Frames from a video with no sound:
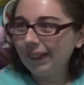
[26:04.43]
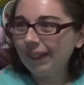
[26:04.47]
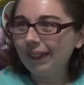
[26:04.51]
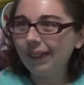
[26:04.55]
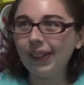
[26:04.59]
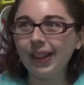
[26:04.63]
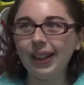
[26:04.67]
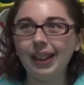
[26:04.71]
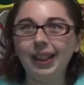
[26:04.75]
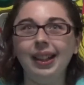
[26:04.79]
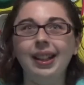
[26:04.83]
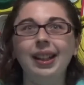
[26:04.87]

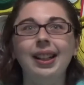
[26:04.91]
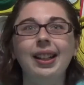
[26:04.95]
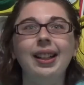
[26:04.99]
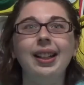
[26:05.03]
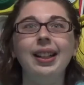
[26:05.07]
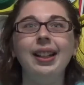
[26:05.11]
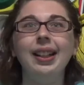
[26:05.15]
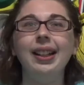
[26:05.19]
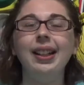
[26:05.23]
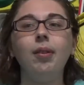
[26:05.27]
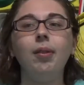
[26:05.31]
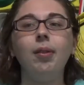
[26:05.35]

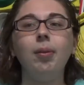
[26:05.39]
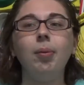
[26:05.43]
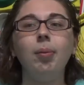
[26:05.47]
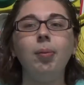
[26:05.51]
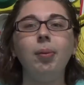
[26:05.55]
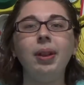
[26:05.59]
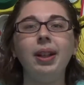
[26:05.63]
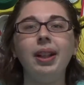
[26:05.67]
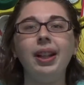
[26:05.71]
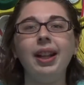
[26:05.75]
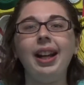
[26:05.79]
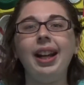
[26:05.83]
but
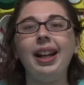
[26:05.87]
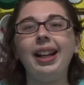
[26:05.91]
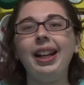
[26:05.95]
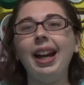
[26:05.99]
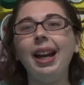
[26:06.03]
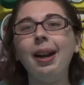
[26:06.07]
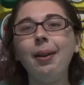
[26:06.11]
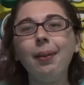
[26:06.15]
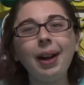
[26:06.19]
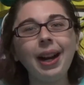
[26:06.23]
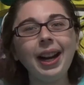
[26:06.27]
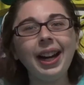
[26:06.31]
I
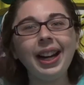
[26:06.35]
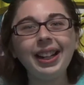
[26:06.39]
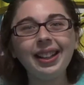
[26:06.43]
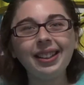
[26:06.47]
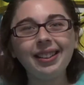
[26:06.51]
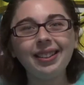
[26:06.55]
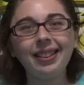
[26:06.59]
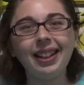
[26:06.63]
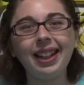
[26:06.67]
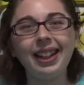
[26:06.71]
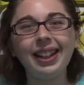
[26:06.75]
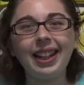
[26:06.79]
can't
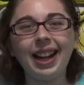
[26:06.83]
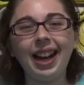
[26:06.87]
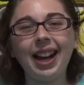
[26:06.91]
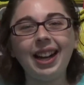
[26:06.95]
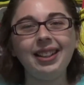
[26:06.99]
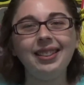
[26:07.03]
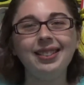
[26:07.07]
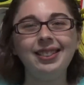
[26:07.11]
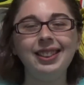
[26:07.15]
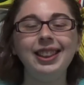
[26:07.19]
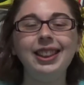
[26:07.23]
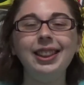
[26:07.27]
wait to like
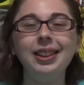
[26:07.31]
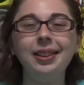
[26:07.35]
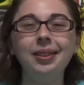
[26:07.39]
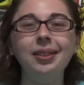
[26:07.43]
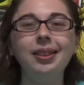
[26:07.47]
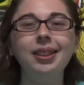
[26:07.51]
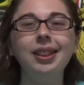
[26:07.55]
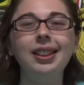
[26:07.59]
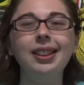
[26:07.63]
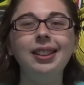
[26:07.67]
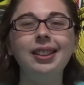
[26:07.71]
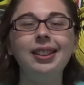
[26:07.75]
actually
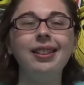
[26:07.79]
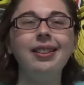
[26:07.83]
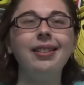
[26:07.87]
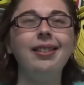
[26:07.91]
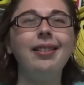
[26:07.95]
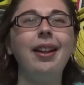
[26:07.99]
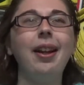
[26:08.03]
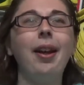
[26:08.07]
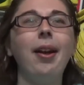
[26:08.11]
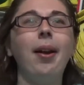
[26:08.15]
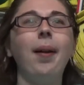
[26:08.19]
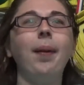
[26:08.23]
use it.
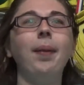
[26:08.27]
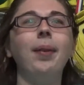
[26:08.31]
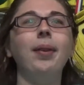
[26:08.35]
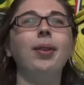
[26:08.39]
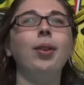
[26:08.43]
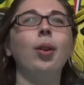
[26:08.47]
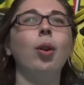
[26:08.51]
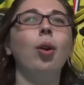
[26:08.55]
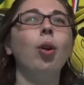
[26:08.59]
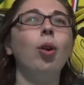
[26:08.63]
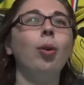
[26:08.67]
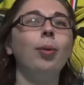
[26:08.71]
It's
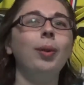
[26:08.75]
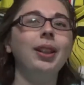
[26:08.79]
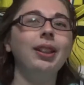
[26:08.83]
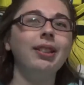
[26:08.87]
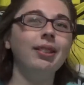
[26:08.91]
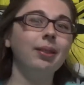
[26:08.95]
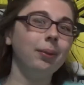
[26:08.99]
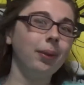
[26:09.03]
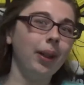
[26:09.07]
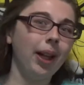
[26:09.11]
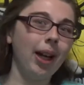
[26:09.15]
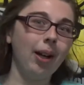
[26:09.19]
the whole
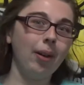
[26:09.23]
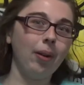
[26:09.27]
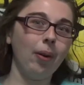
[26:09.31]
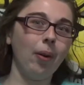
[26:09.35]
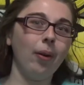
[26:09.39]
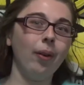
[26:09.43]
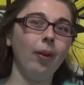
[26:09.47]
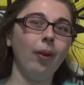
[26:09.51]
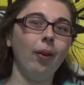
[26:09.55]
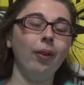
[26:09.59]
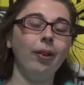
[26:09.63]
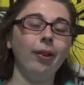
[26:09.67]
reason why I'm
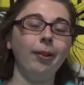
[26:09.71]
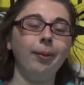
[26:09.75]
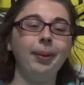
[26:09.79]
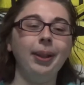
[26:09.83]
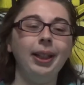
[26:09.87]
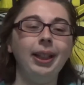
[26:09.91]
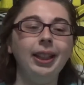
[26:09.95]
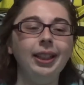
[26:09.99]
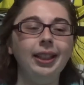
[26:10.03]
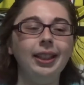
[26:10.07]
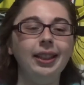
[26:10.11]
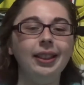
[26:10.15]
going to Old
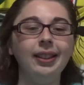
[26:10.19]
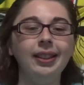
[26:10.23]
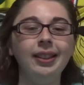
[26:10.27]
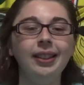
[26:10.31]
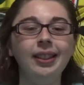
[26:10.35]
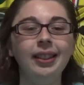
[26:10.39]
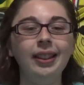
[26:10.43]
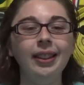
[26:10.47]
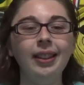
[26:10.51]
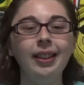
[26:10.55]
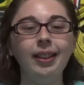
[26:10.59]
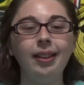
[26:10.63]
Dominion,
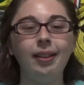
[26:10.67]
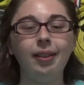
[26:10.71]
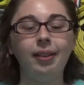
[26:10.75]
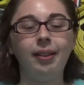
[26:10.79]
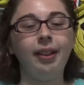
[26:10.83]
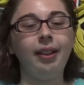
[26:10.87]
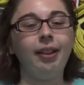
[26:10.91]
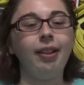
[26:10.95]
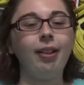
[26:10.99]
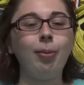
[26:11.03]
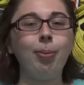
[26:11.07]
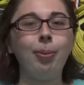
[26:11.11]
to
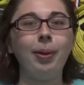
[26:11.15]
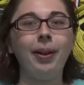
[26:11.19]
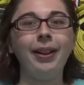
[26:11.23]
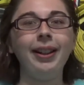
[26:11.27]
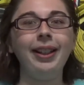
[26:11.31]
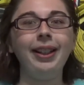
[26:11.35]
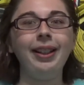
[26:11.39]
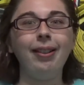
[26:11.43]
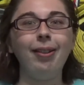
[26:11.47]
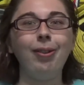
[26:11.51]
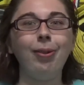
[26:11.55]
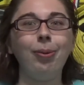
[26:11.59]
get
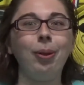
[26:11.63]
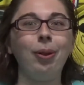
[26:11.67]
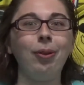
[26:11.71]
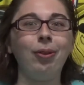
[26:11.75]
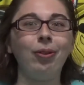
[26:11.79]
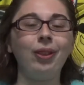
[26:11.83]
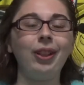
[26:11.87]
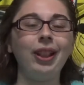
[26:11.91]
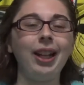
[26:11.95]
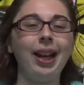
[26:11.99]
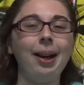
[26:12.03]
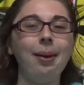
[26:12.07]
experience
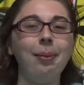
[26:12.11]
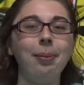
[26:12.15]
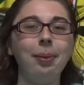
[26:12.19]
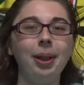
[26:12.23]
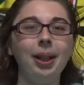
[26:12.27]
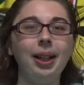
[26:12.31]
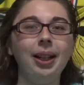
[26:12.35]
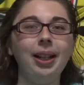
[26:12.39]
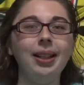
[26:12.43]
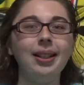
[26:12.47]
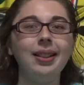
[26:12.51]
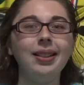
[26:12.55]
with
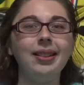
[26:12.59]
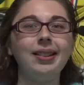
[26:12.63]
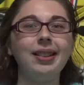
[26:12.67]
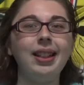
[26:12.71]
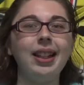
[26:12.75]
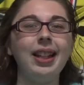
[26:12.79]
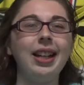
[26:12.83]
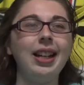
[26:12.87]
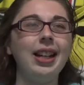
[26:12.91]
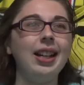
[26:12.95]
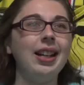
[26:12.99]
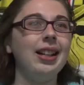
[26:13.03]
cameras
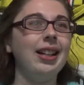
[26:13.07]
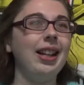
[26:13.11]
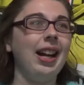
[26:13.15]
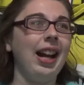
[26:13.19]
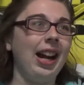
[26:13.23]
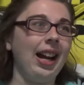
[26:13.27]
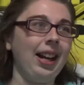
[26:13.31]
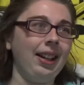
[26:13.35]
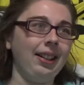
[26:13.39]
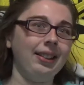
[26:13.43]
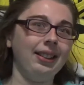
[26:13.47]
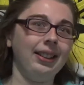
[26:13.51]
and
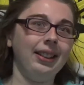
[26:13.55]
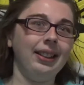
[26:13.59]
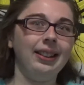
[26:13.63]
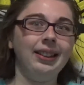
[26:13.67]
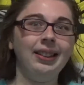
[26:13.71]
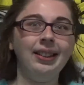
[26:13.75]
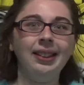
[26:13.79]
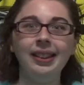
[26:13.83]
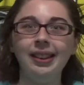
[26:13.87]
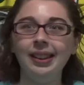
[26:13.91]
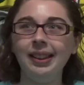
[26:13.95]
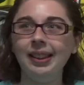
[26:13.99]

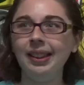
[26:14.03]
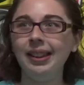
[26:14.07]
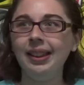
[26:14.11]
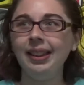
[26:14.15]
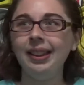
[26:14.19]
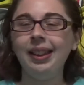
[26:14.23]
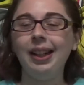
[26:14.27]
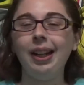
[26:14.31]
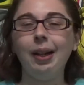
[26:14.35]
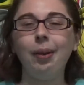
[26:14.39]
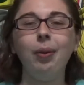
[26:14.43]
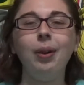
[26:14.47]
acting
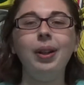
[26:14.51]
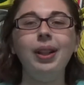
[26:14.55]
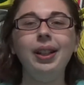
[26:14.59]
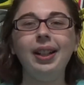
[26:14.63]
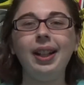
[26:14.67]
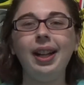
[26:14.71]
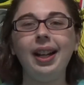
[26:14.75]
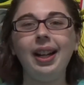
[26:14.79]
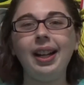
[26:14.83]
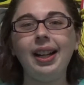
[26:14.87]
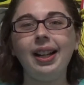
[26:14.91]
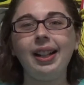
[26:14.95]
and
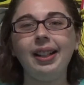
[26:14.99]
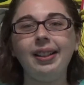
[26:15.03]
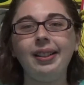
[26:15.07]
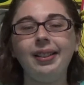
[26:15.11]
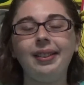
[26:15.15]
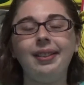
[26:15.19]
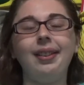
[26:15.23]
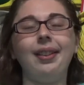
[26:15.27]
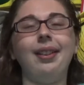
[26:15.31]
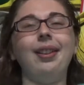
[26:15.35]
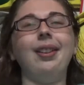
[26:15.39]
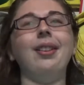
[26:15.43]
whatnot.
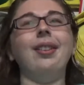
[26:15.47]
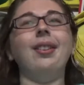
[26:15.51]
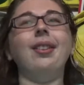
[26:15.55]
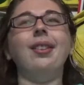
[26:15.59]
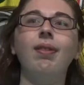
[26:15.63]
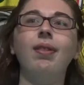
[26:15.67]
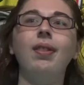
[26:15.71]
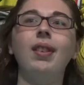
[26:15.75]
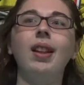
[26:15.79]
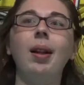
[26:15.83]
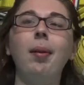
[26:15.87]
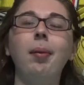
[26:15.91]

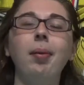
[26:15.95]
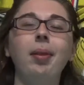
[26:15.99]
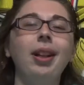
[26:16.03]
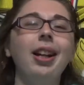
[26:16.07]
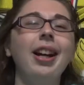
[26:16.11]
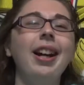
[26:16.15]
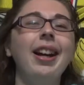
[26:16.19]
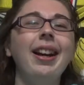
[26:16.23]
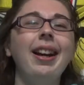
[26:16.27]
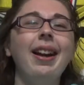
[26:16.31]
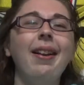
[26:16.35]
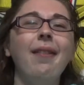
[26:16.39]
So I'm
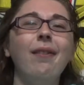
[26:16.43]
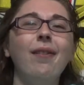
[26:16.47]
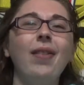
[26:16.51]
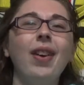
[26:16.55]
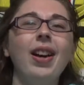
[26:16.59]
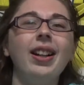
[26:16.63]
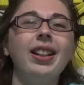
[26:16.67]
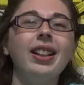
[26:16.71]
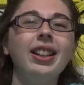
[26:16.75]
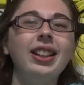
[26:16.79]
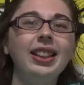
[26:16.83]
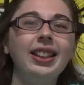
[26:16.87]
glad I'm
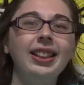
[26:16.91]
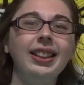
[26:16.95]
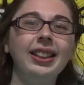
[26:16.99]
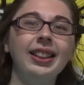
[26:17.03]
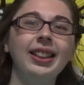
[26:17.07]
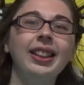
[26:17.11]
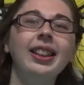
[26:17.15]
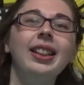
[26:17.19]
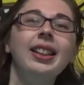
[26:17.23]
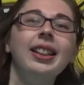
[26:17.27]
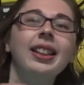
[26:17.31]
finally